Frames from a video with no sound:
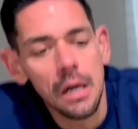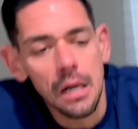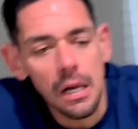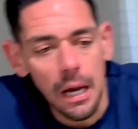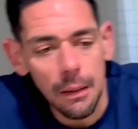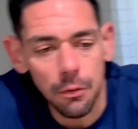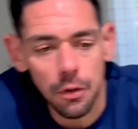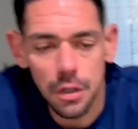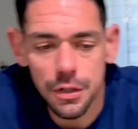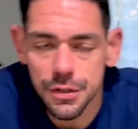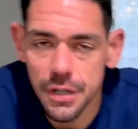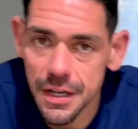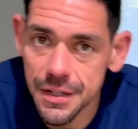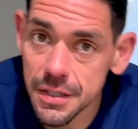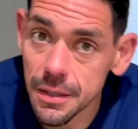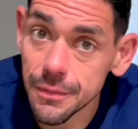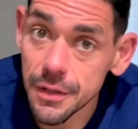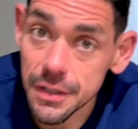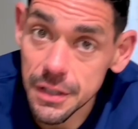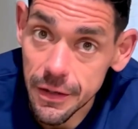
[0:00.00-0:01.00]
I'm gonna try
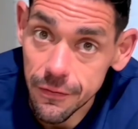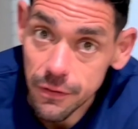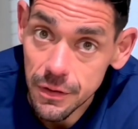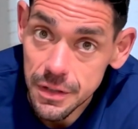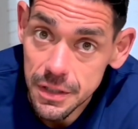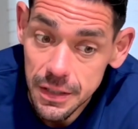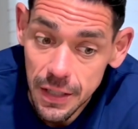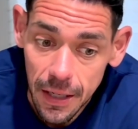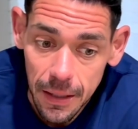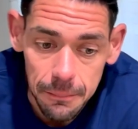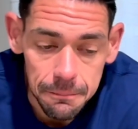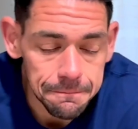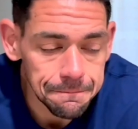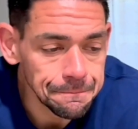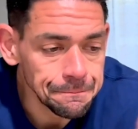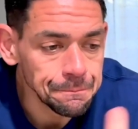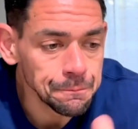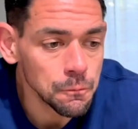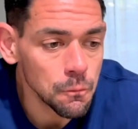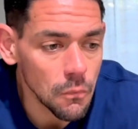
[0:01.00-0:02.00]
something different today.
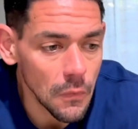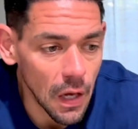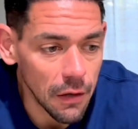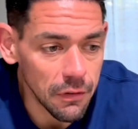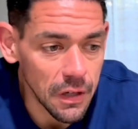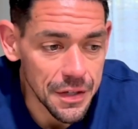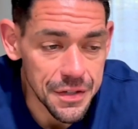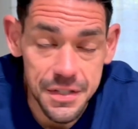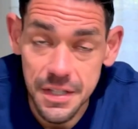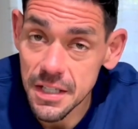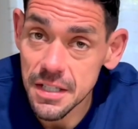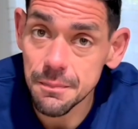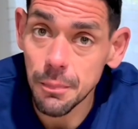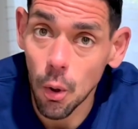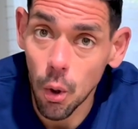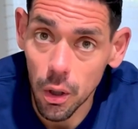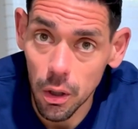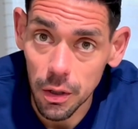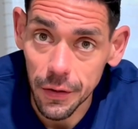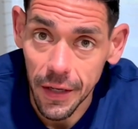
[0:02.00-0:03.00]
I've got six
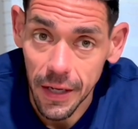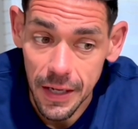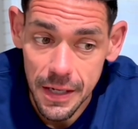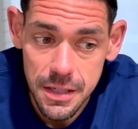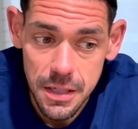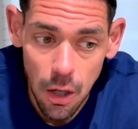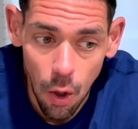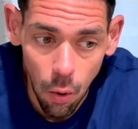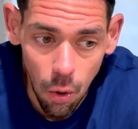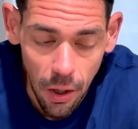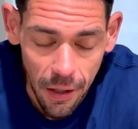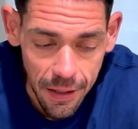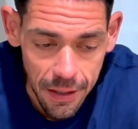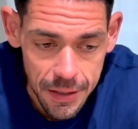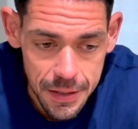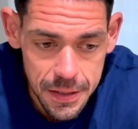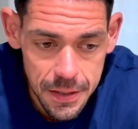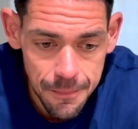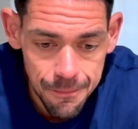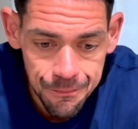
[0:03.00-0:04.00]
boiled eggs, whole
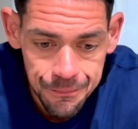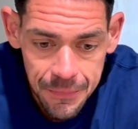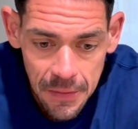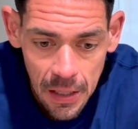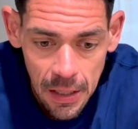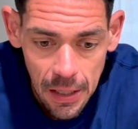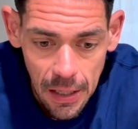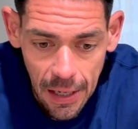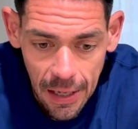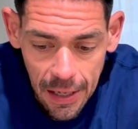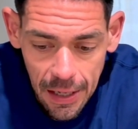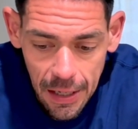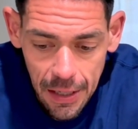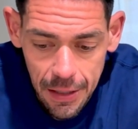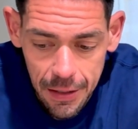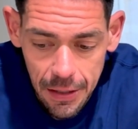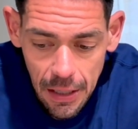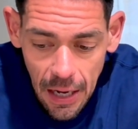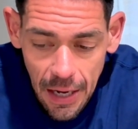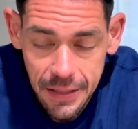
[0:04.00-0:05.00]
eggs,
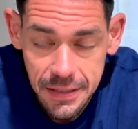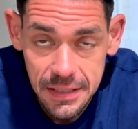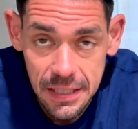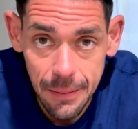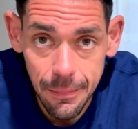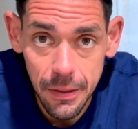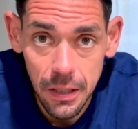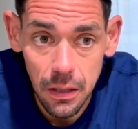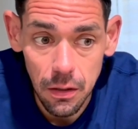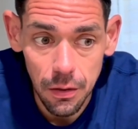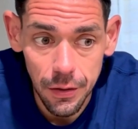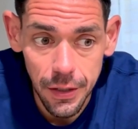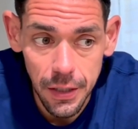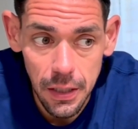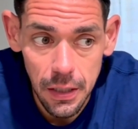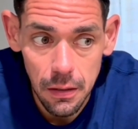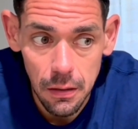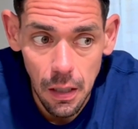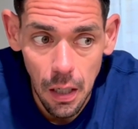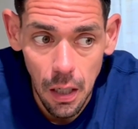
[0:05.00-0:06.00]
and I
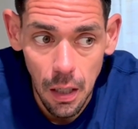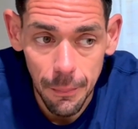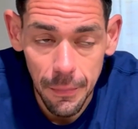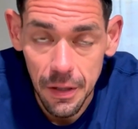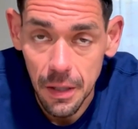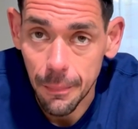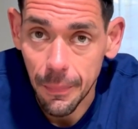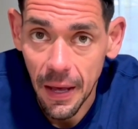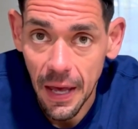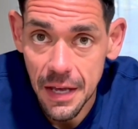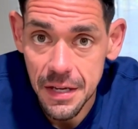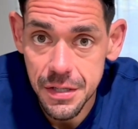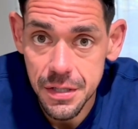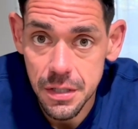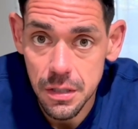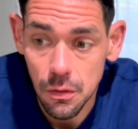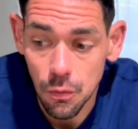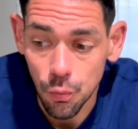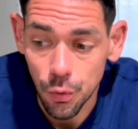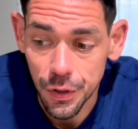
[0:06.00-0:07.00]
typically um, in the
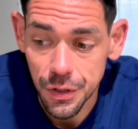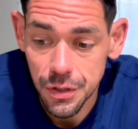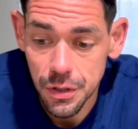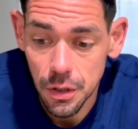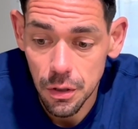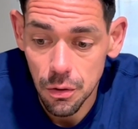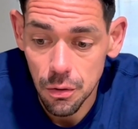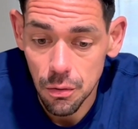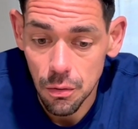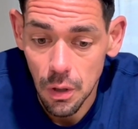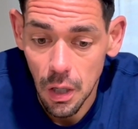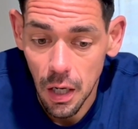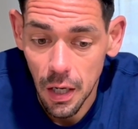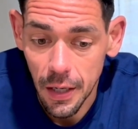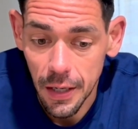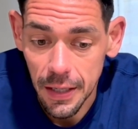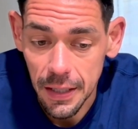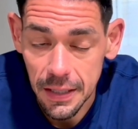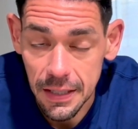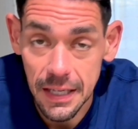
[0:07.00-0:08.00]
past would do
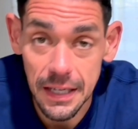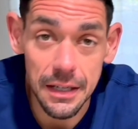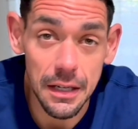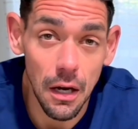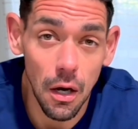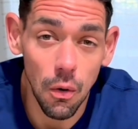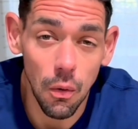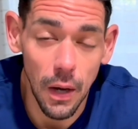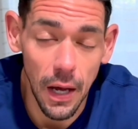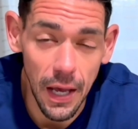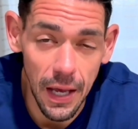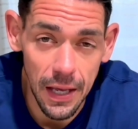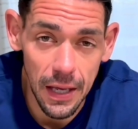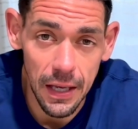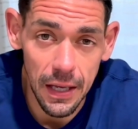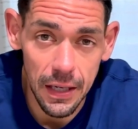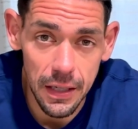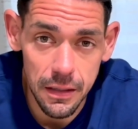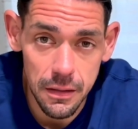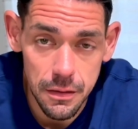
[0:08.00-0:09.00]
a keto
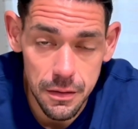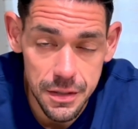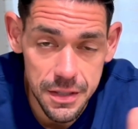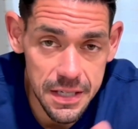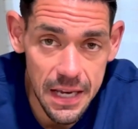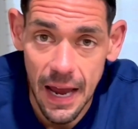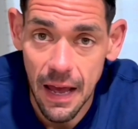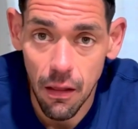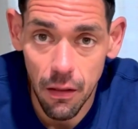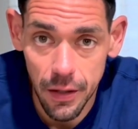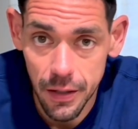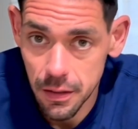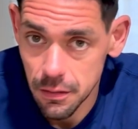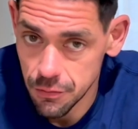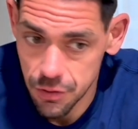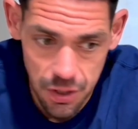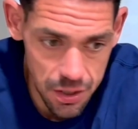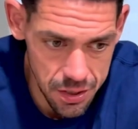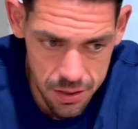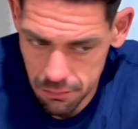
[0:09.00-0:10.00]
egg salad
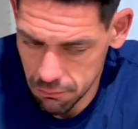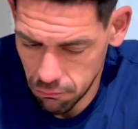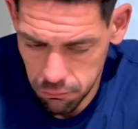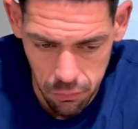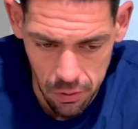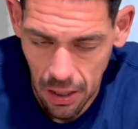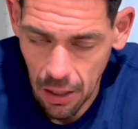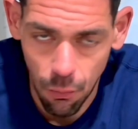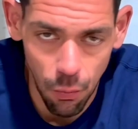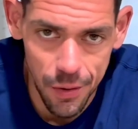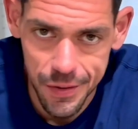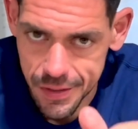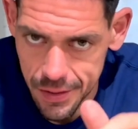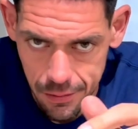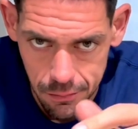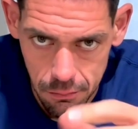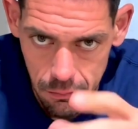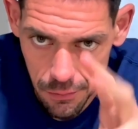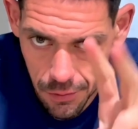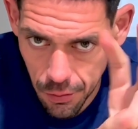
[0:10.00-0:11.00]
just when I
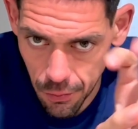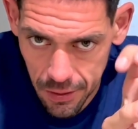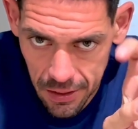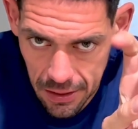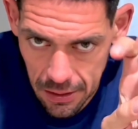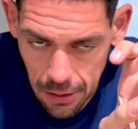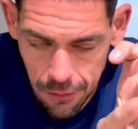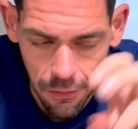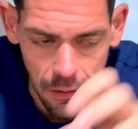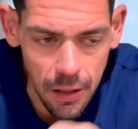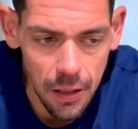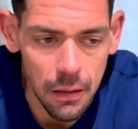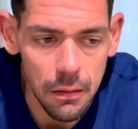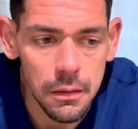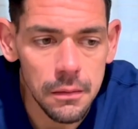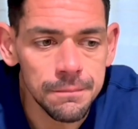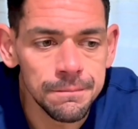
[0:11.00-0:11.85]
wasn't doing anything